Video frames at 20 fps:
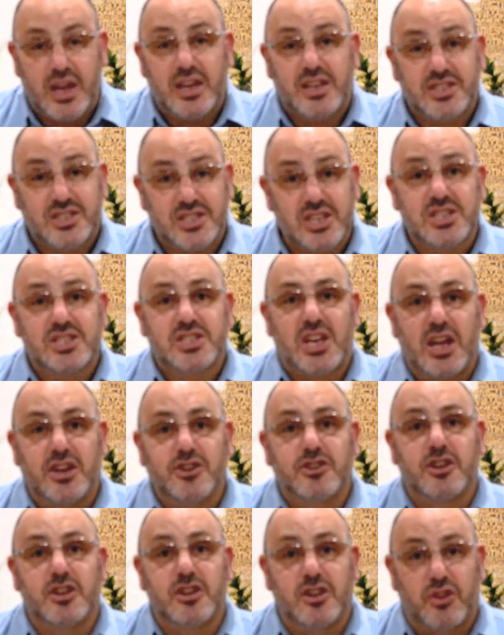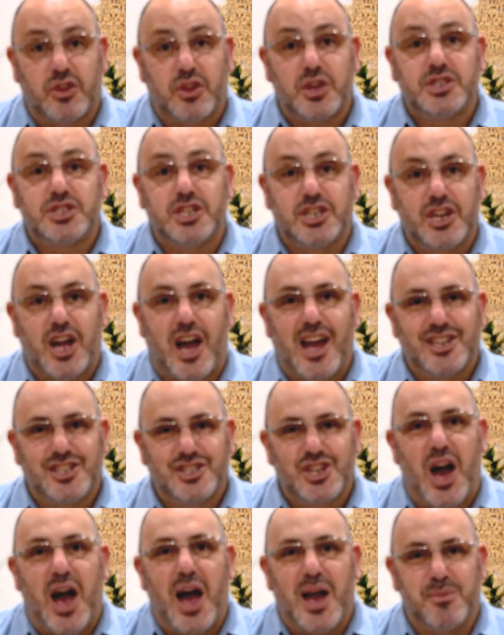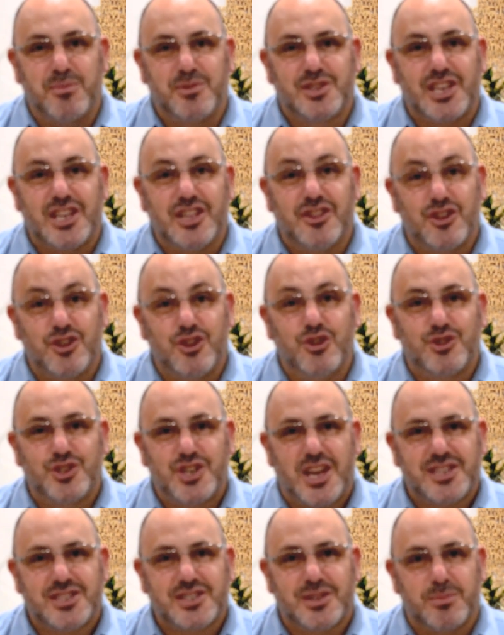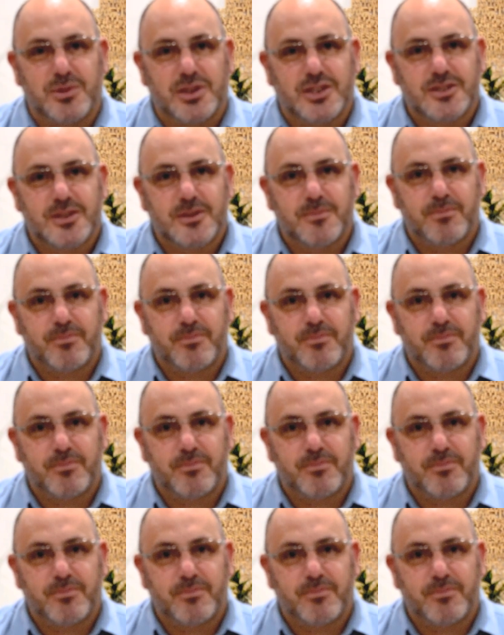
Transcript: 639 times in the New Testament.